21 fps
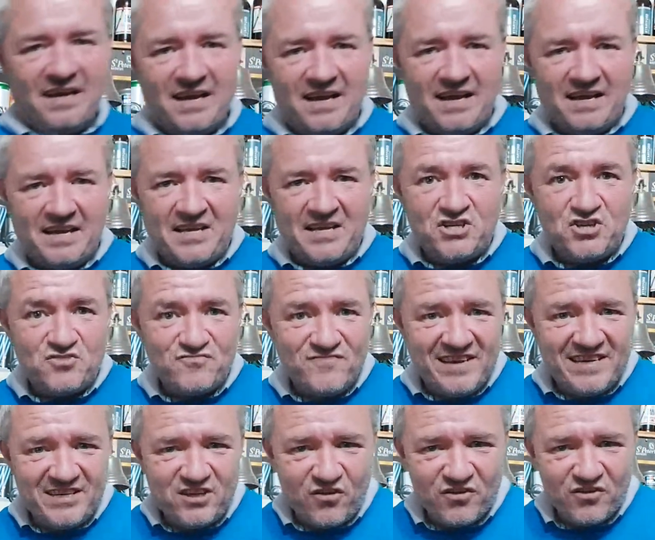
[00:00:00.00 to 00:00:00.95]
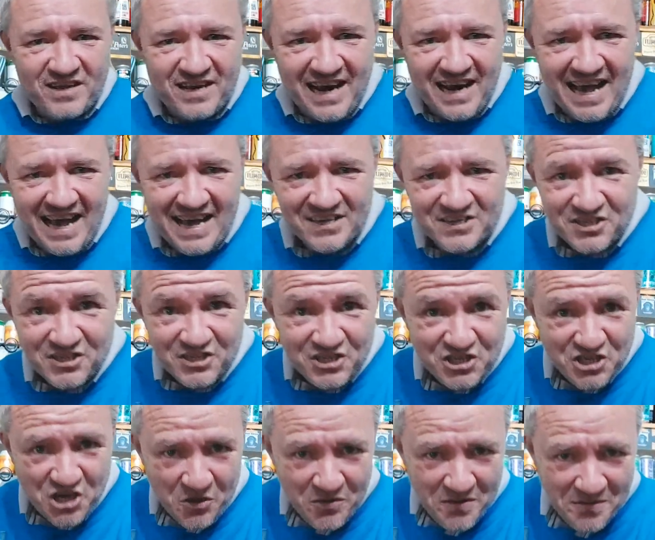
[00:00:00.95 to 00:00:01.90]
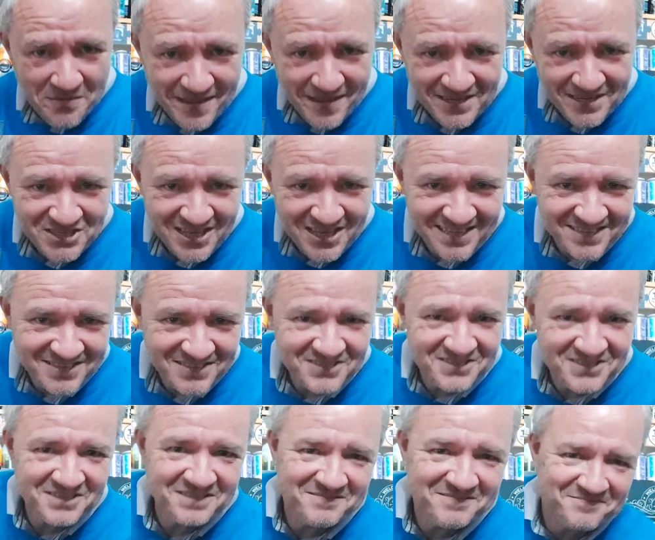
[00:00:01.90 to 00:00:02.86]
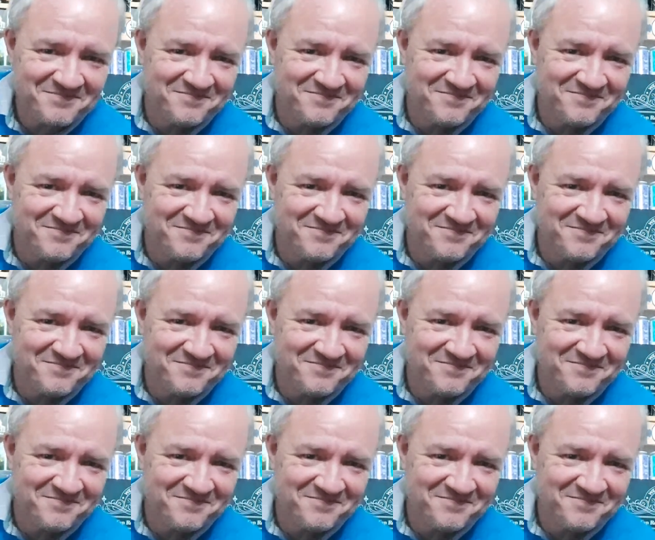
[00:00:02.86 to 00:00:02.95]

And as you read on the glass, you know it makes sense.